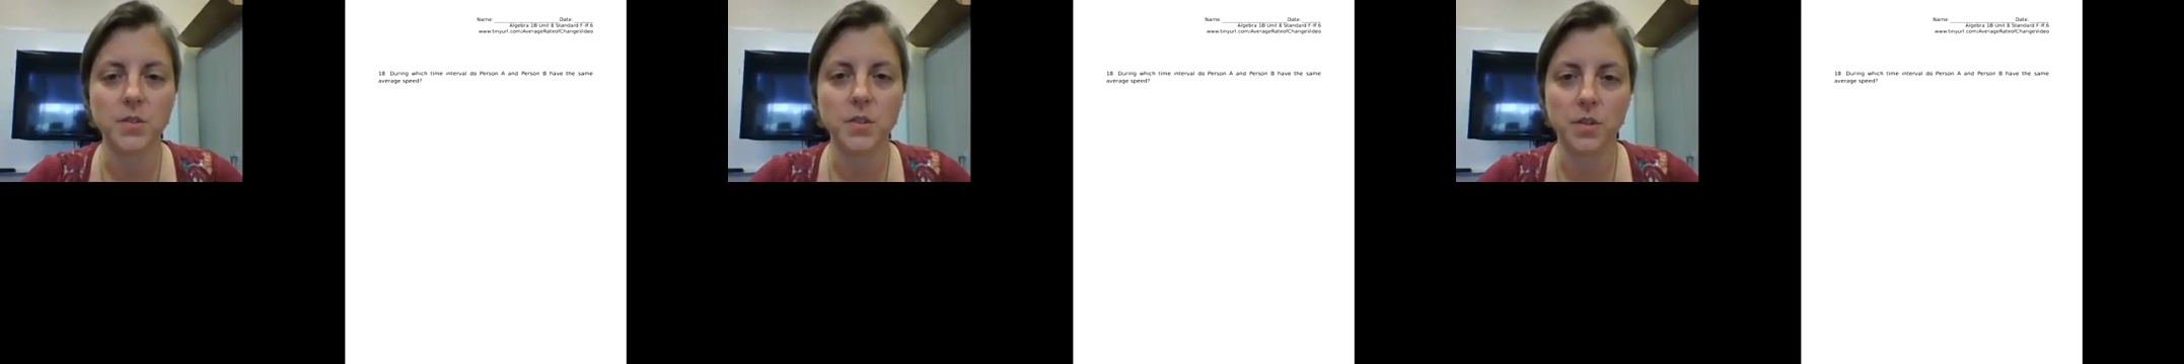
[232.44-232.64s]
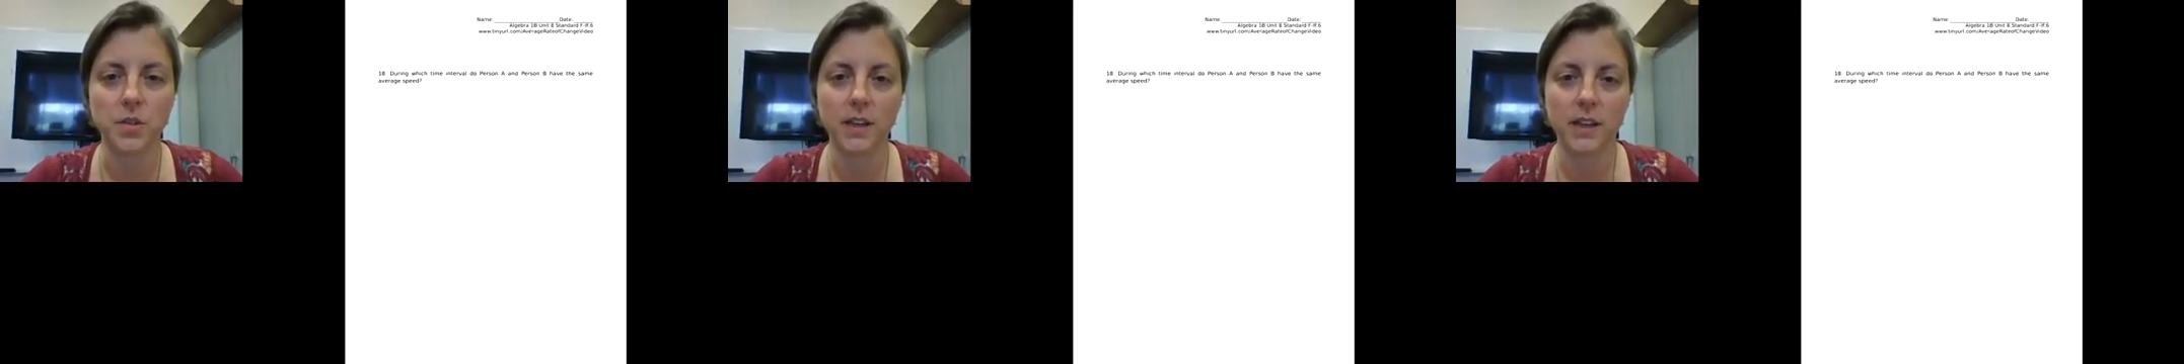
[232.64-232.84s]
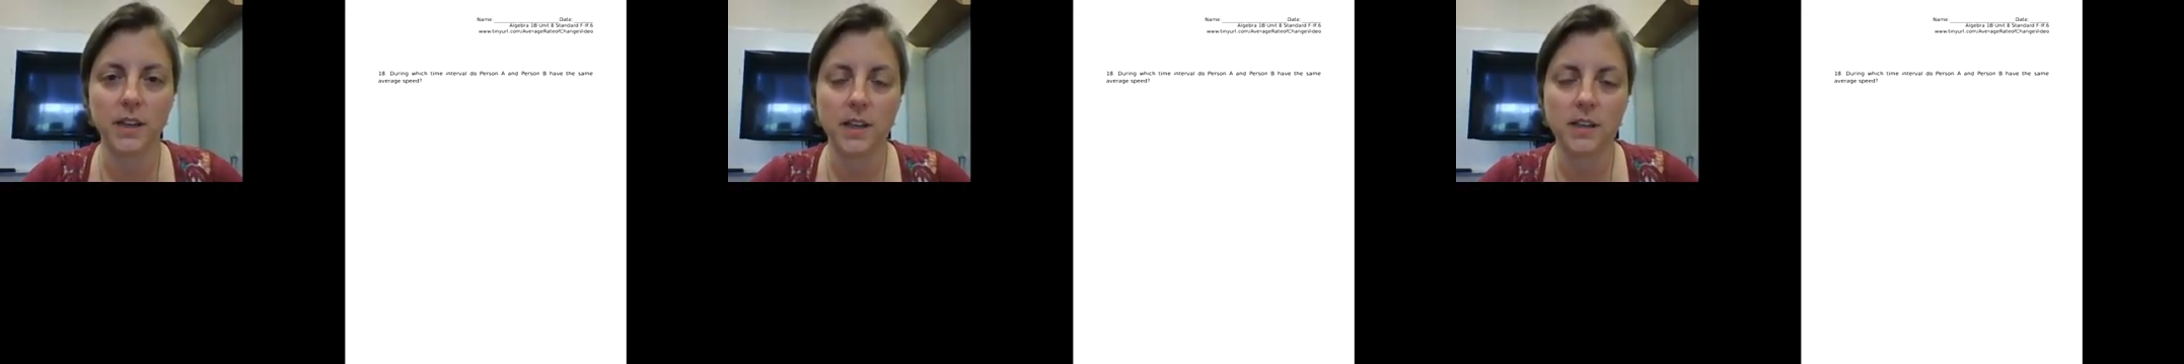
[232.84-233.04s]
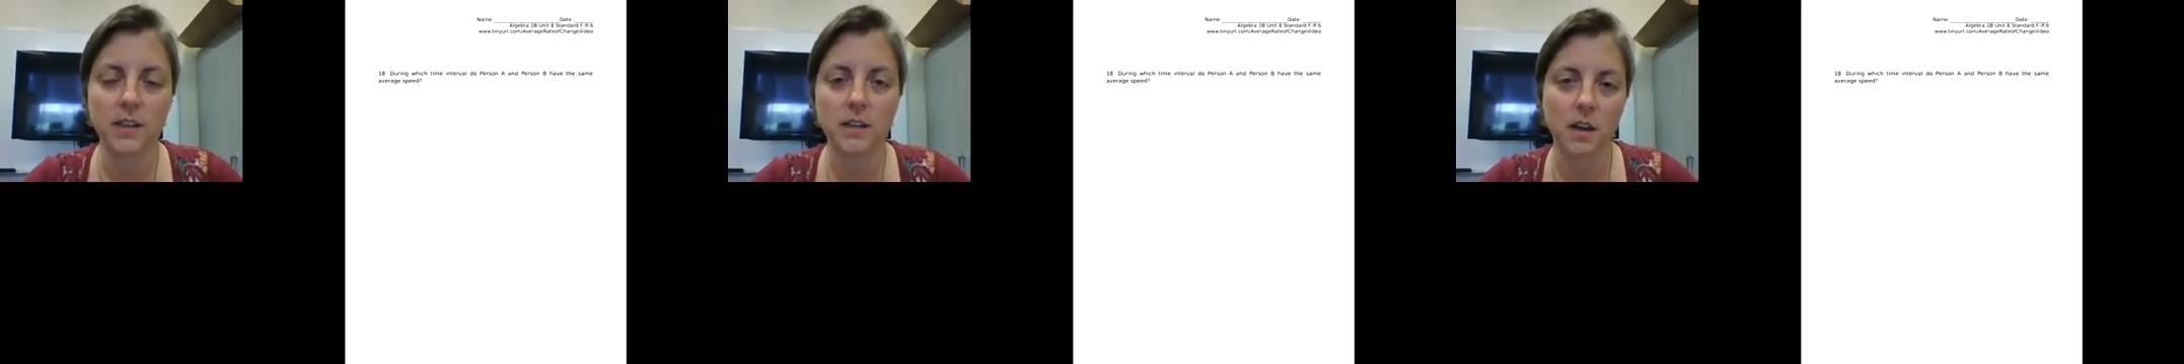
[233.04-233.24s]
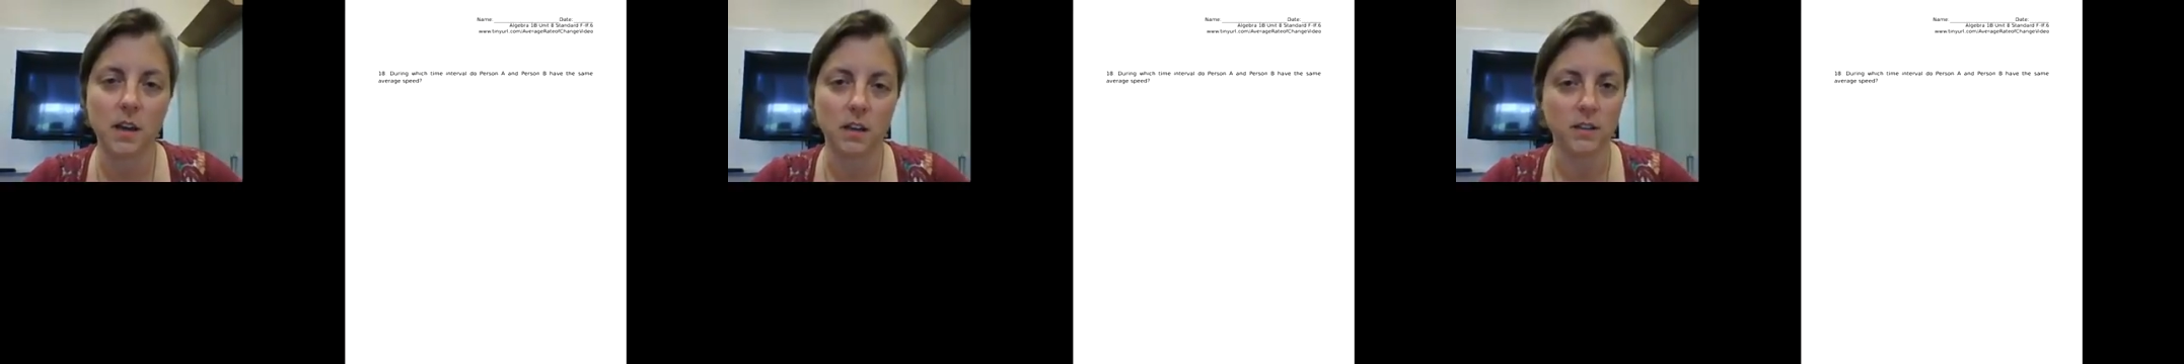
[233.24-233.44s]
So
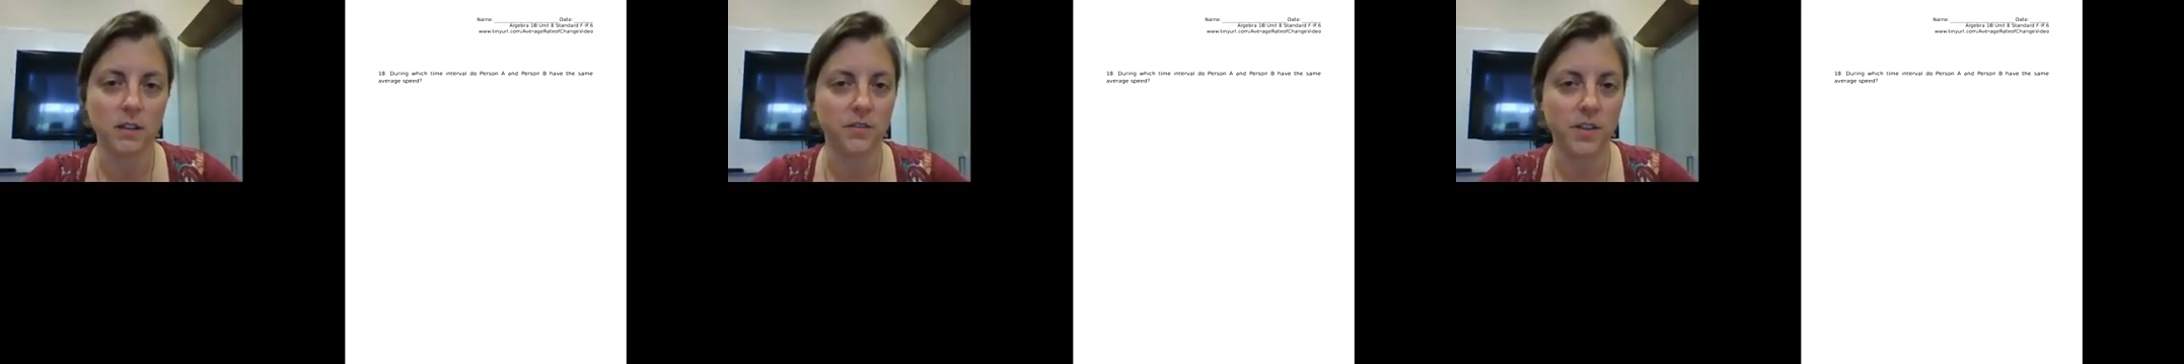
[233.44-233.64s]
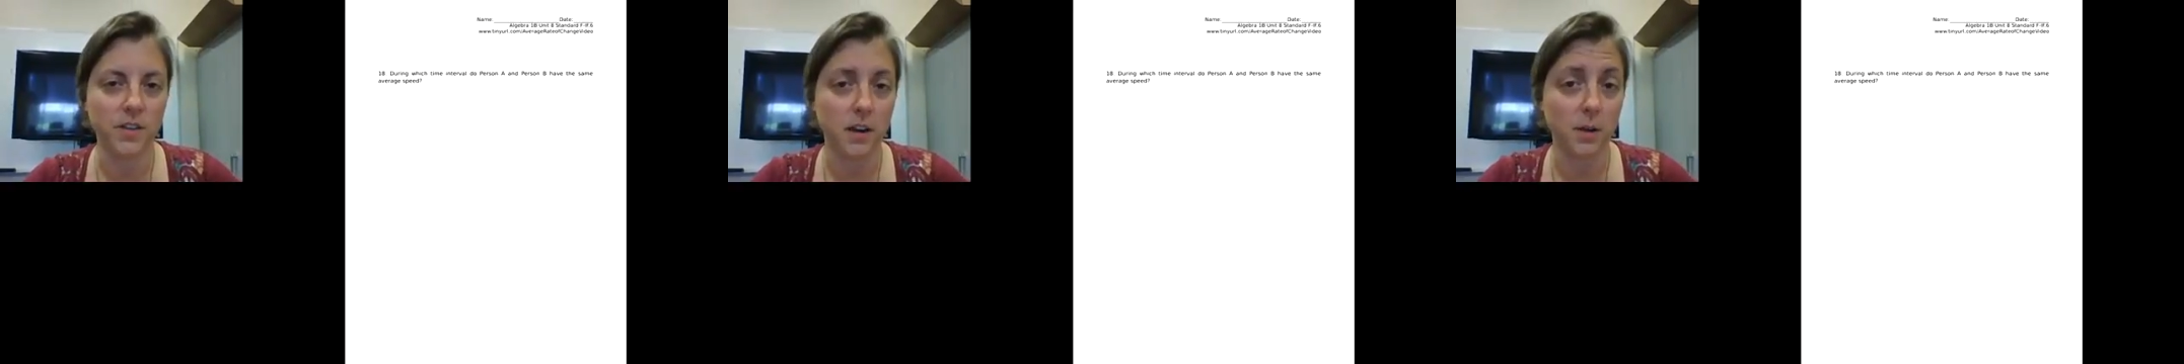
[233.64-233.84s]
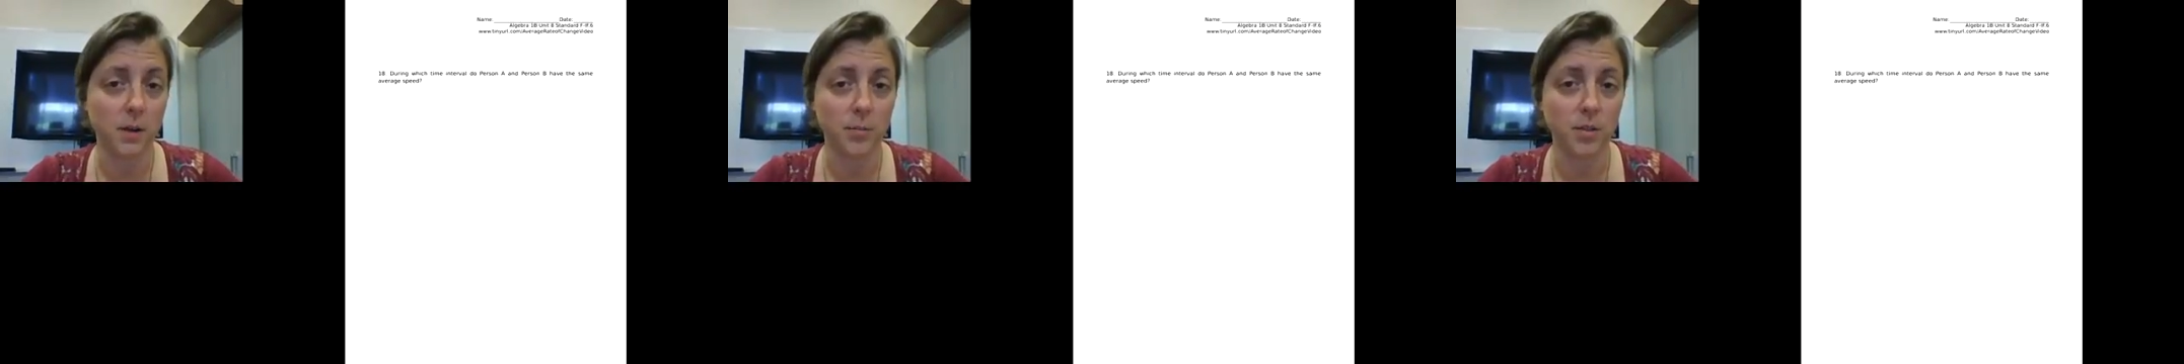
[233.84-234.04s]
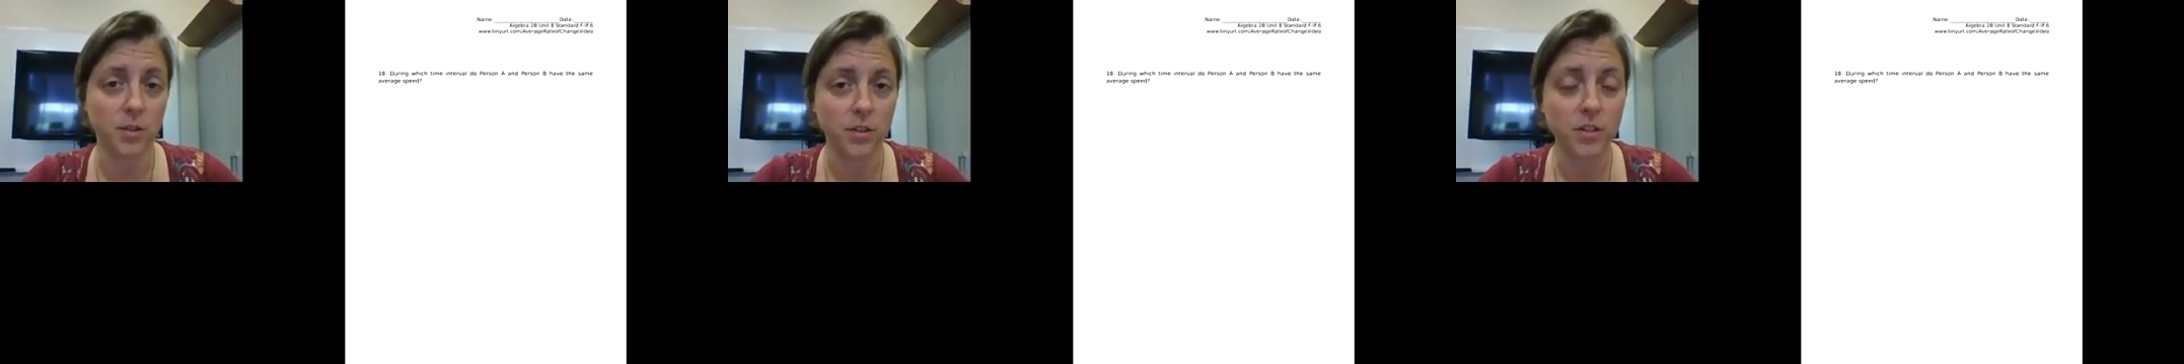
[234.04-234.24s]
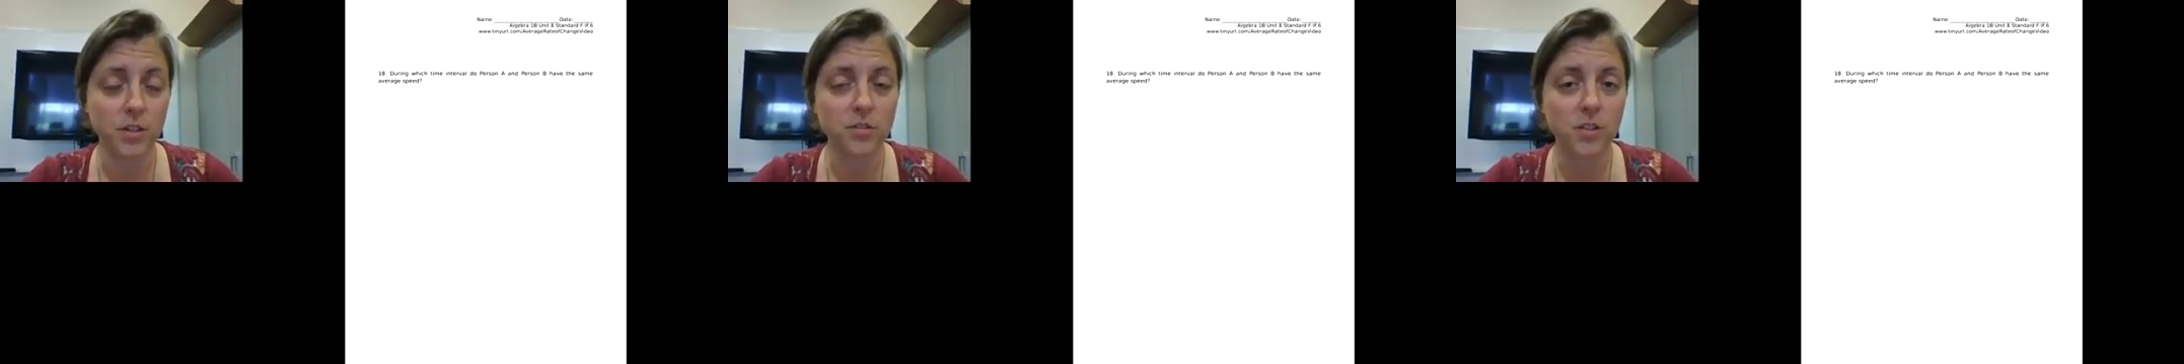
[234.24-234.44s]
again, I'll leave that up to your